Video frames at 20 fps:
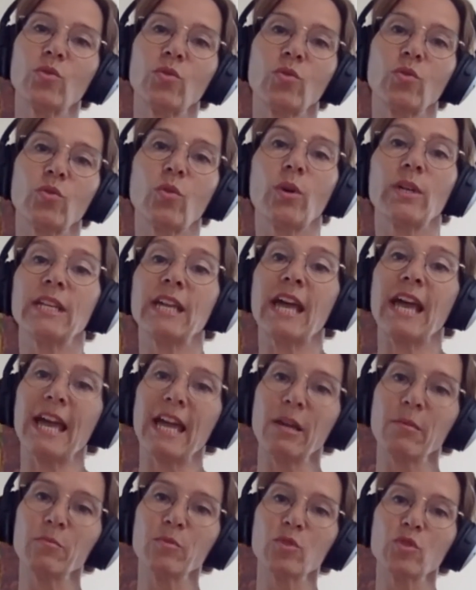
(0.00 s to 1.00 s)
or it
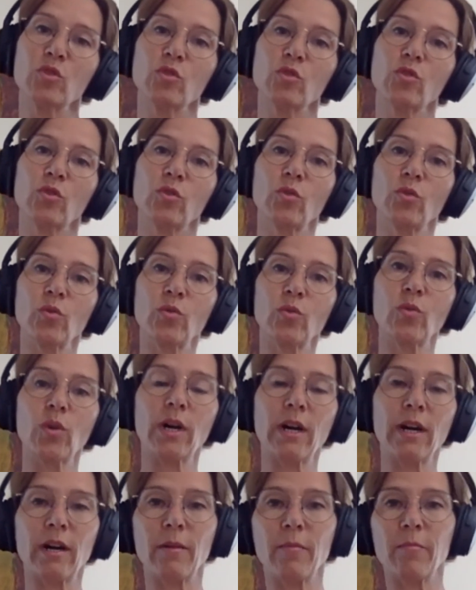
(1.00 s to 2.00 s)
aims to
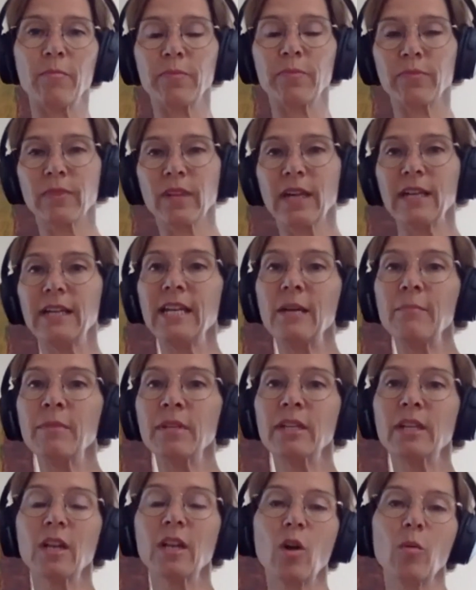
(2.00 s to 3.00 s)

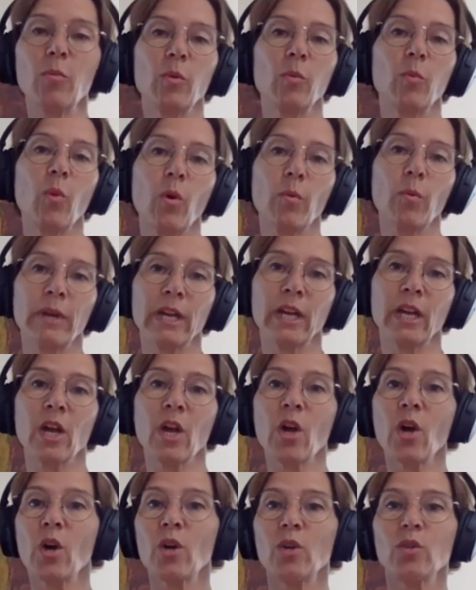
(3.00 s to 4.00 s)
limit global warming
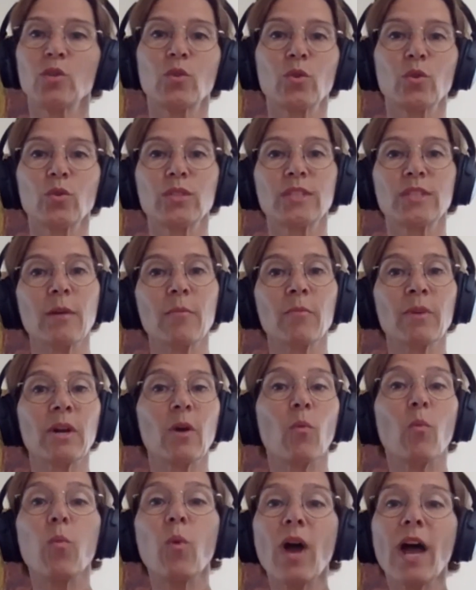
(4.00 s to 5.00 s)
to
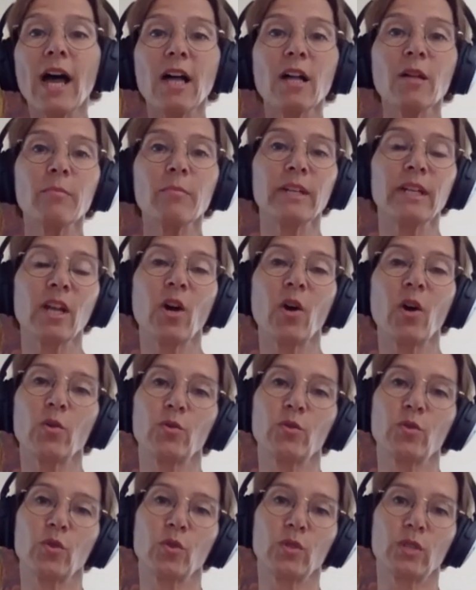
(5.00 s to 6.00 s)
somewhere well below
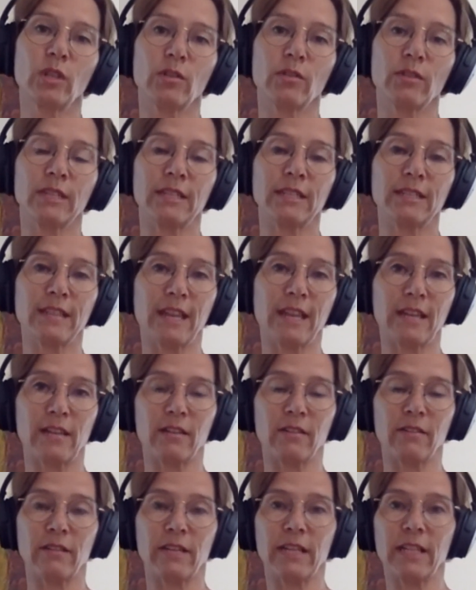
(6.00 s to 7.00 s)
2 degrees
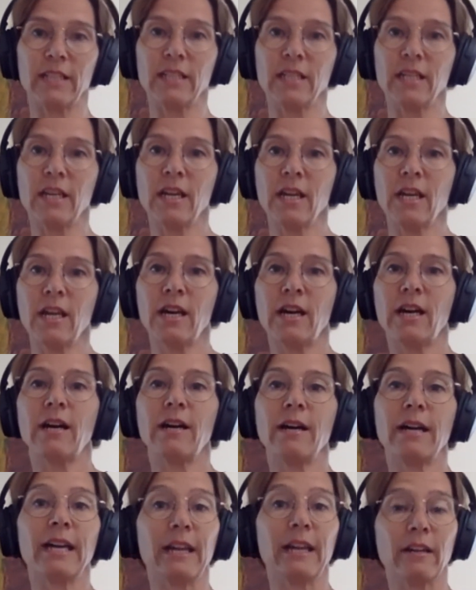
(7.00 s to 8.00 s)
centigrade
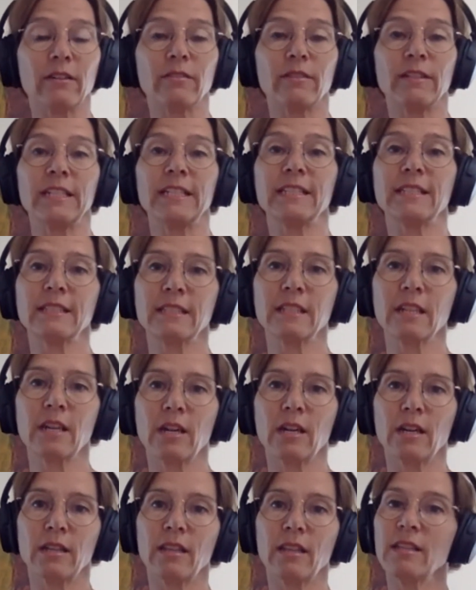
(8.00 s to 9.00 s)
increase.
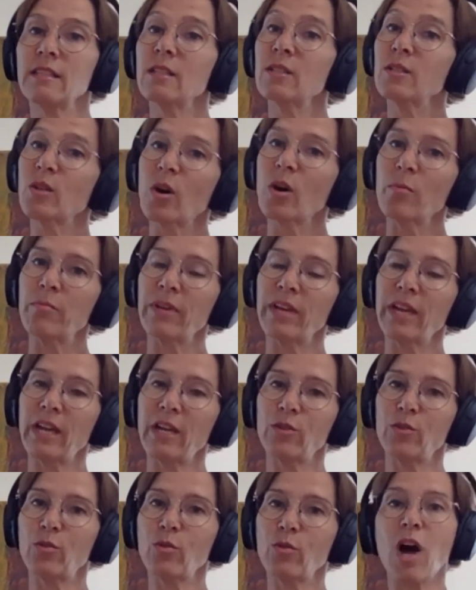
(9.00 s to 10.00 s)
This is
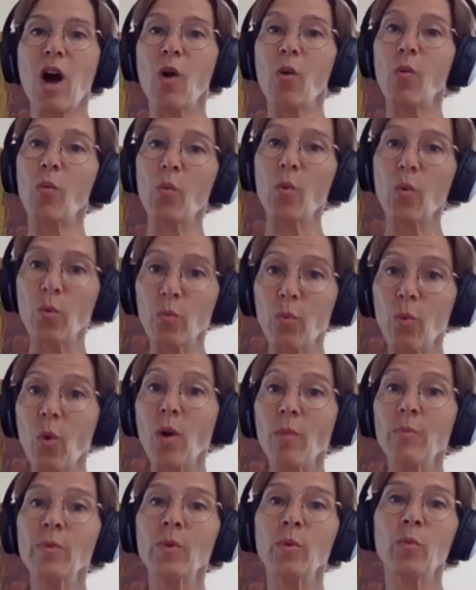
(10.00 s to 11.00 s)
compared to how
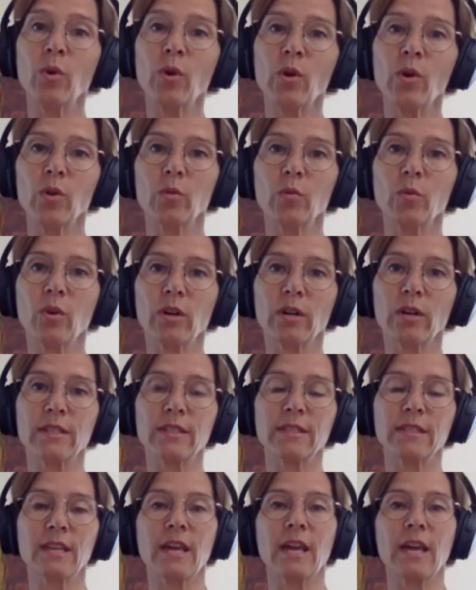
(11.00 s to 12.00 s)
warm the world
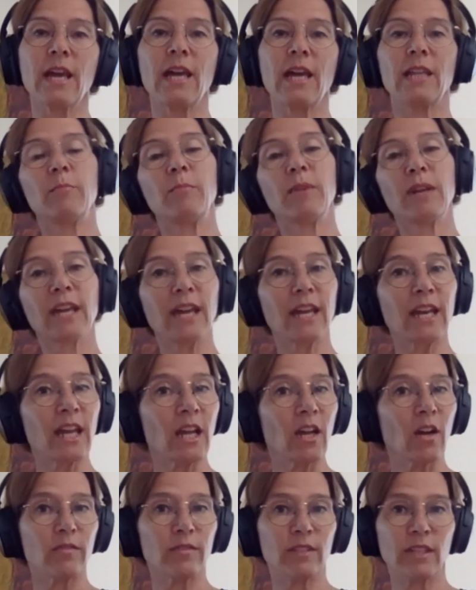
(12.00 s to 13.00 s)
was at the
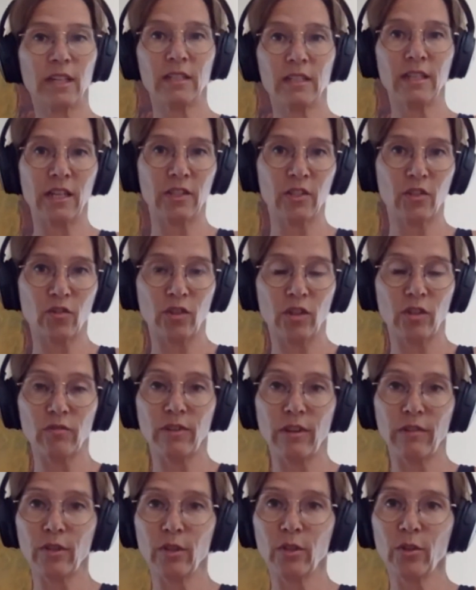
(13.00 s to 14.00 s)
beginning of the Industrial
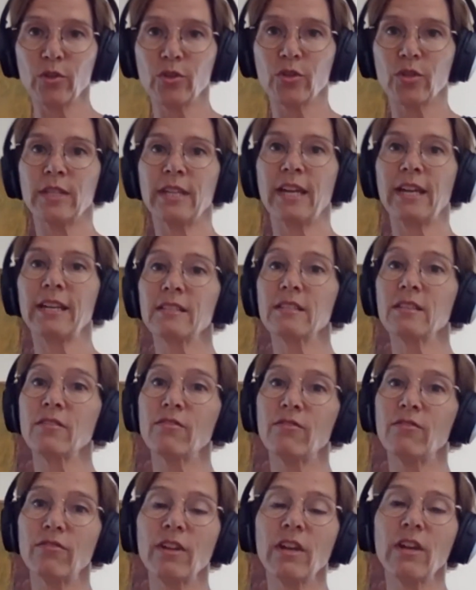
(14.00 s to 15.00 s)
Revolution. That is a
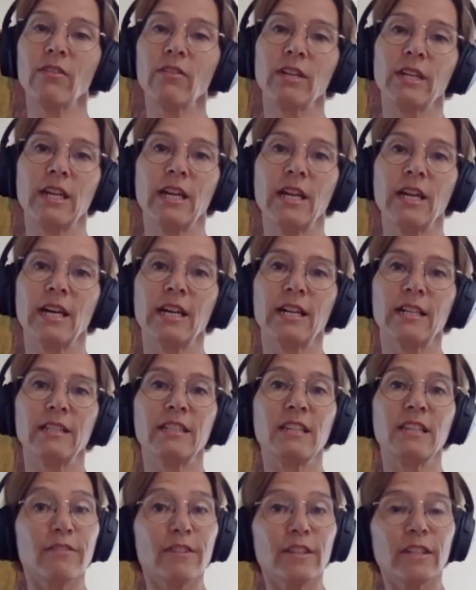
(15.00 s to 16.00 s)
very
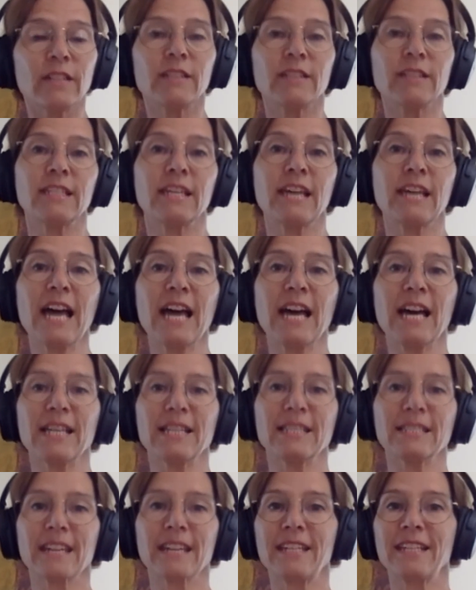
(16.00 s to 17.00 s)
difficult
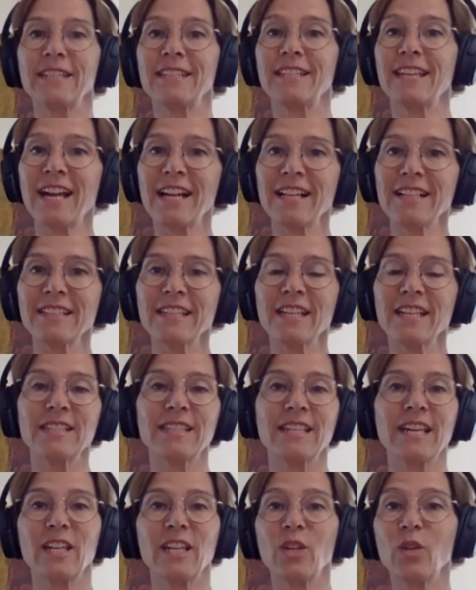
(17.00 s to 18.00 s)
task, and it tells us
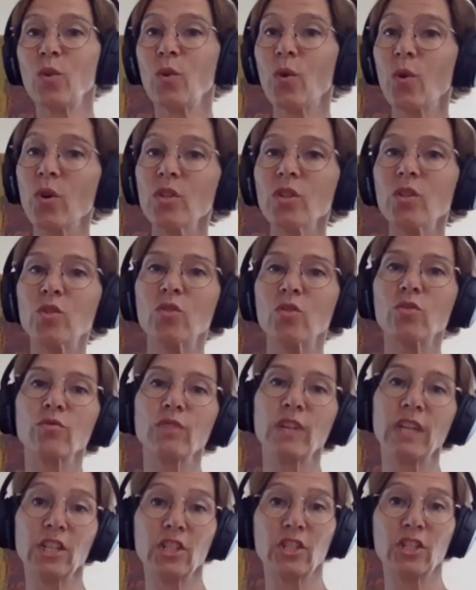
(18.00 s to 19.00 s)
that in order to
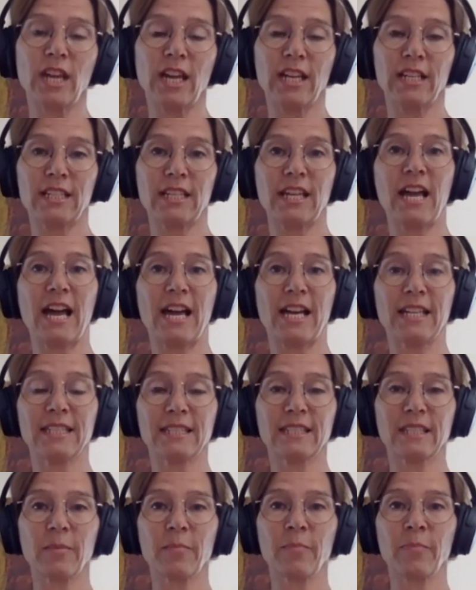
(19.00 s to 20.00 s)
reach that
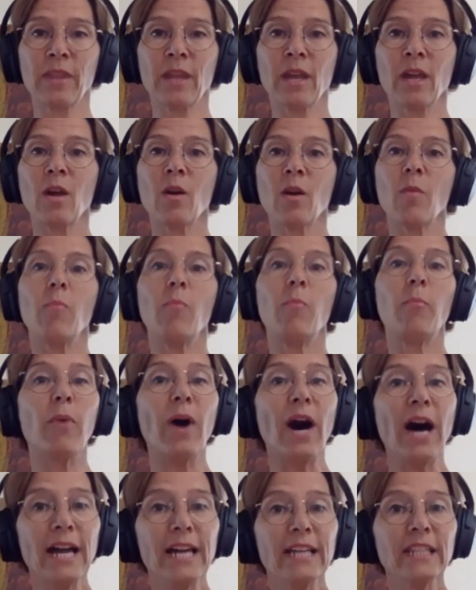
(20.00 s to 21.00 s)
task,
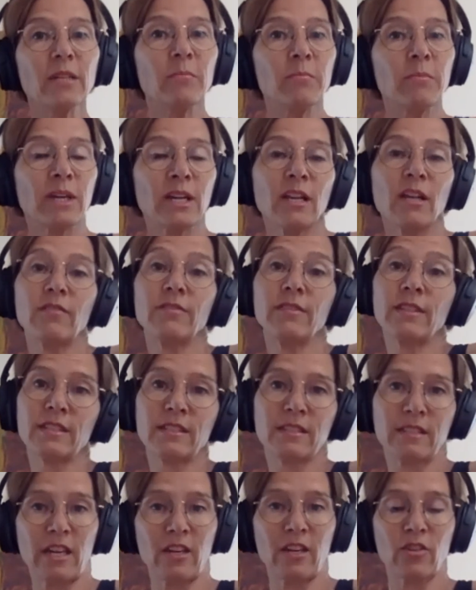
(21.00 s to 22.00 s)
by the middle of
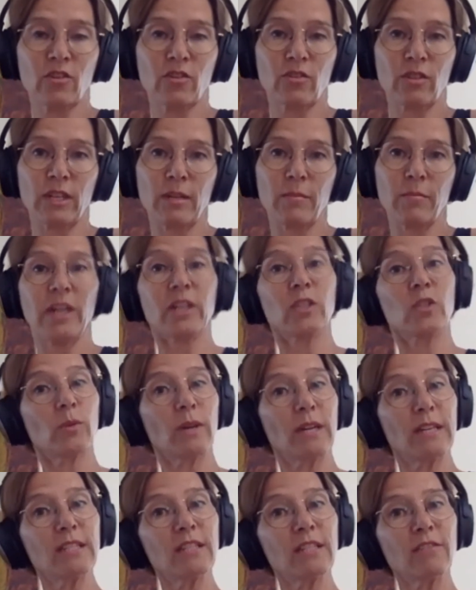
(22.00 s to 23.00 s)
this century, by
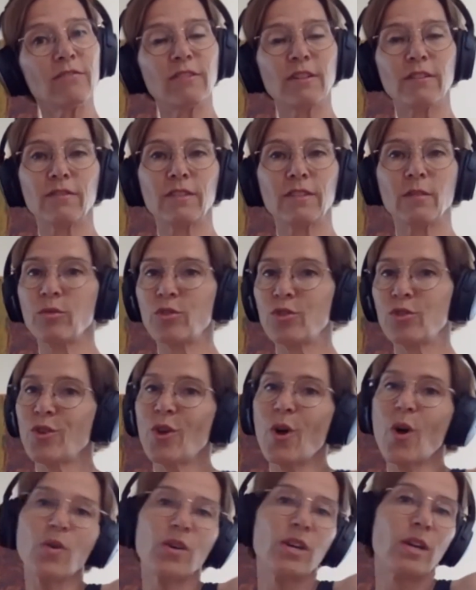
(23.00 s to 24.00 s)
2050, which is
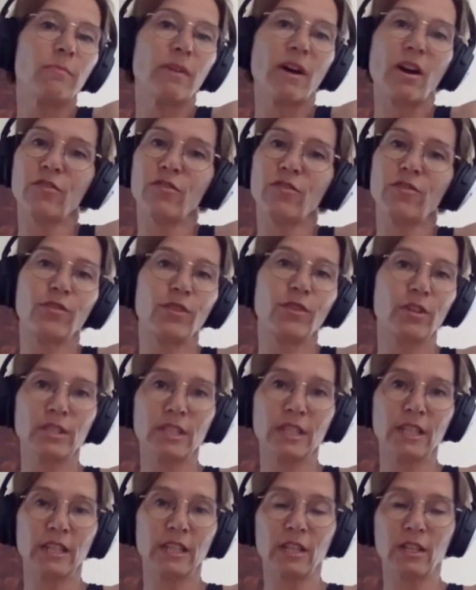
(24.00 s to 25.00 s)
only about
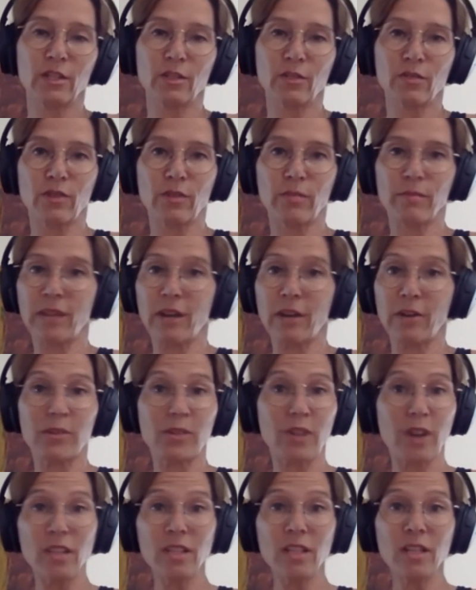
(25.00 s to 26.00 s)
30 years from now,
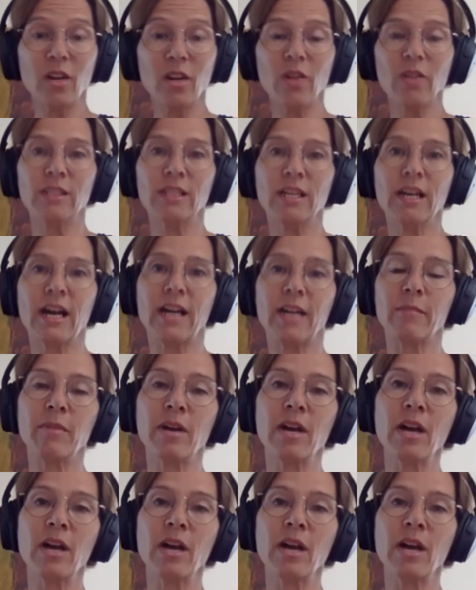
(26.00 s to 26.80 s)
not a long time,